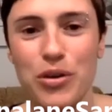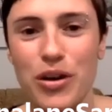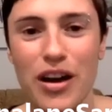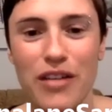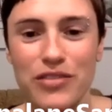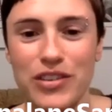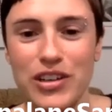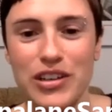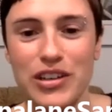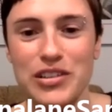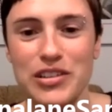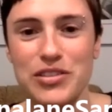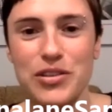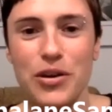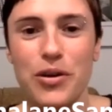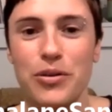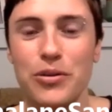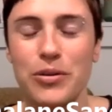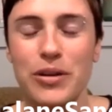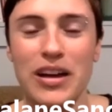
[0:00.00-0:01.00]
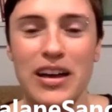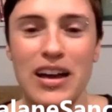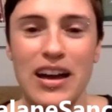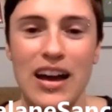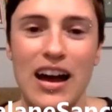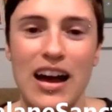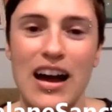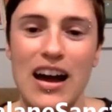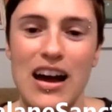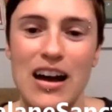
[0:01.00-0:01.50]
effort. So
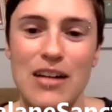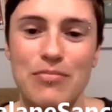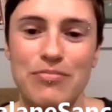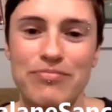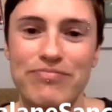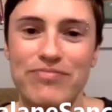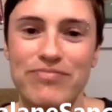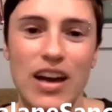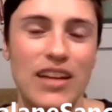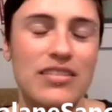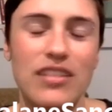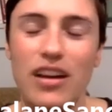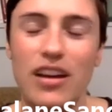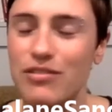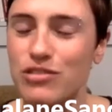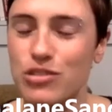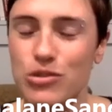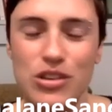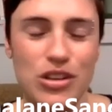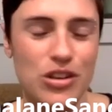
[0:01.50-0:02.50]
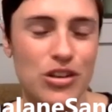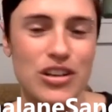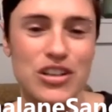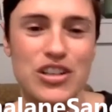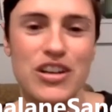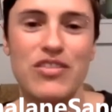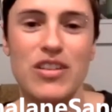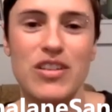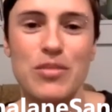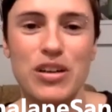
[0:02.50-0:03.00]
I'd love to encourage
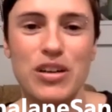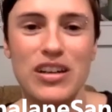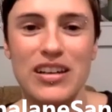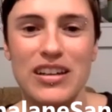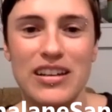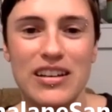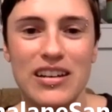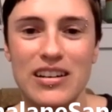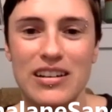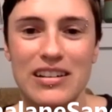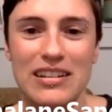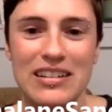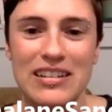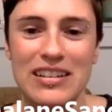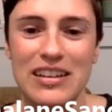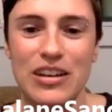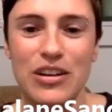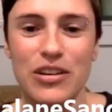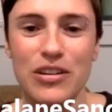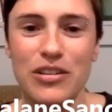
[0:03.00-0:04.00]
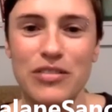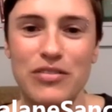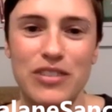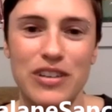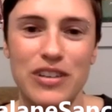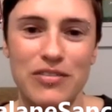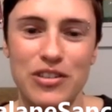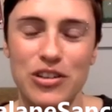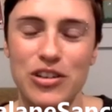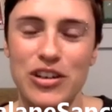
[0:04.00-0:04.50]
everybody here,
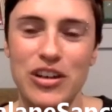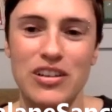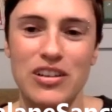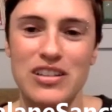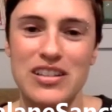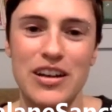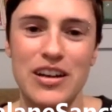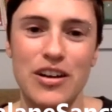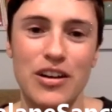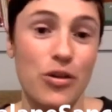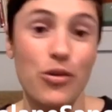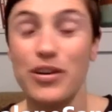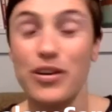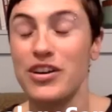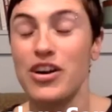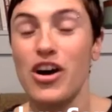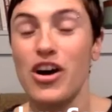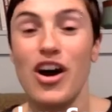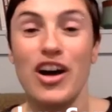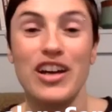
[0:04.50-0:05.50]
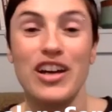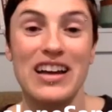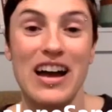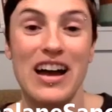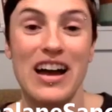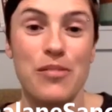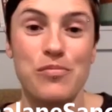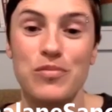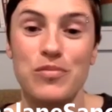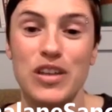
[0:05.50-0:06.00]
if you're in Ontario or not,
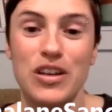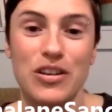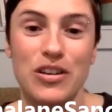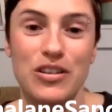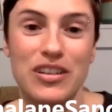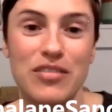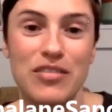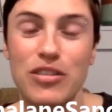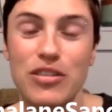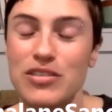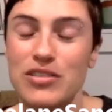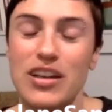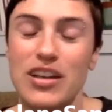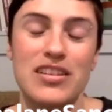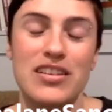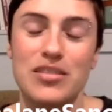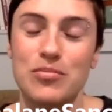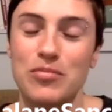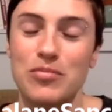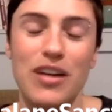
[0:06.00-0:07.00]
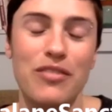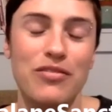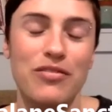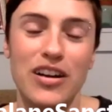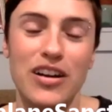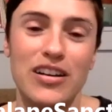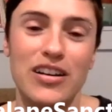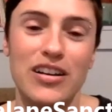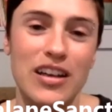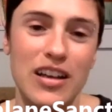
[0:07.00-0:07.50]
give those guys some love.
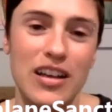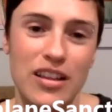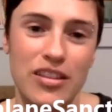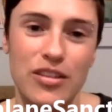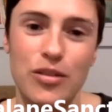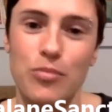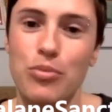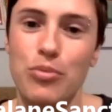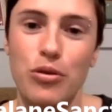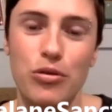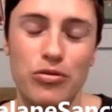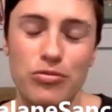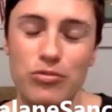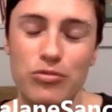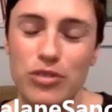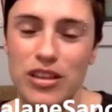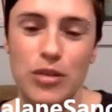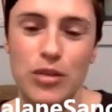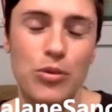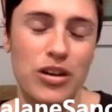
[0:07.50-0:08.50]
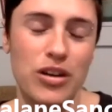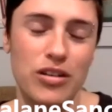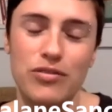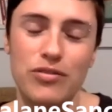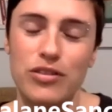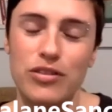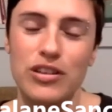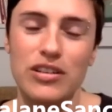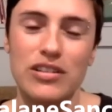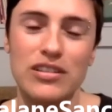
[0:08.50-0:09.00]
They're both really
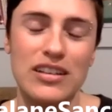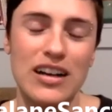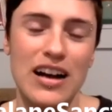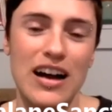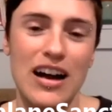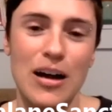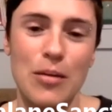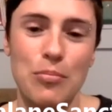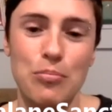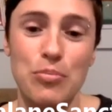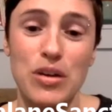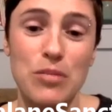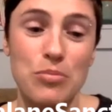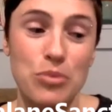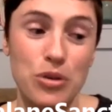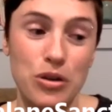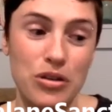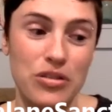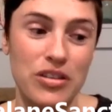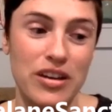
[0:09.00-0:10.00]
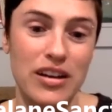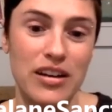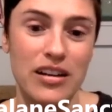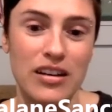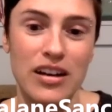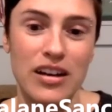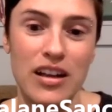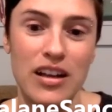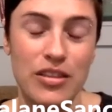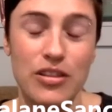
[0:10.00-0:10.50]
wonderful people. They're
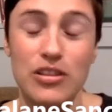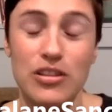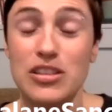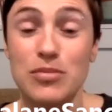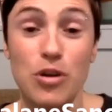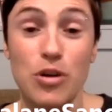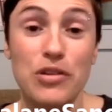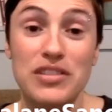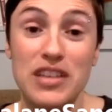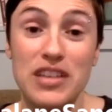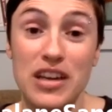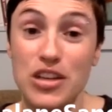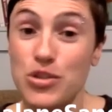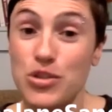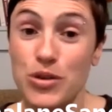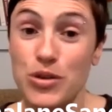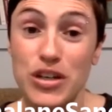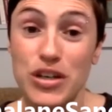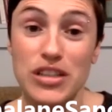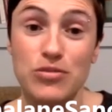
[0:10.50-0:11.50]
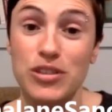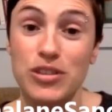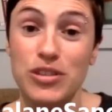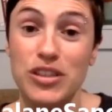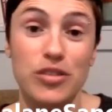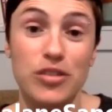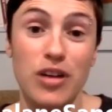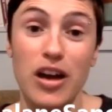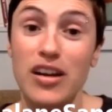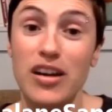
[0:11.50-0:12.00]
small sanctuaries,
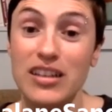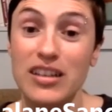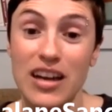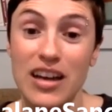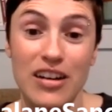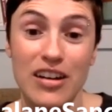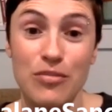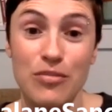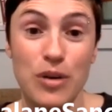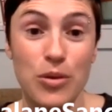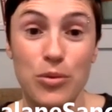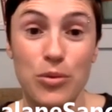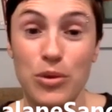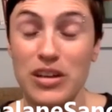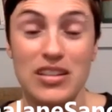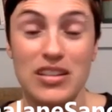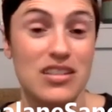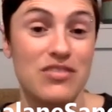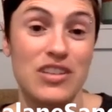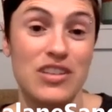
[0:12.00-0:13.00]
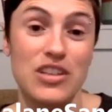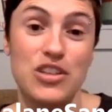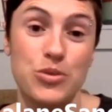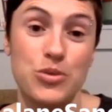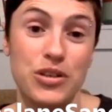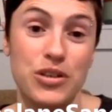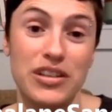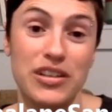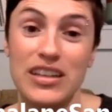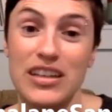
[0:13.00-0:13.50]
really run kind of by one
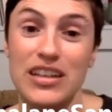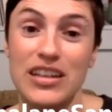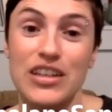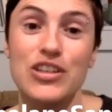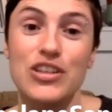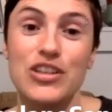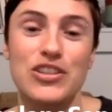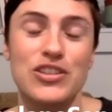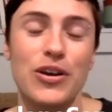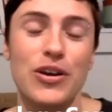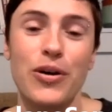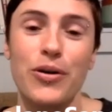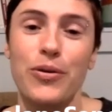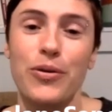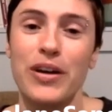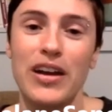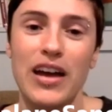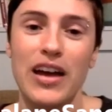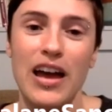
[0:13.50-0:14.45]
individual each, so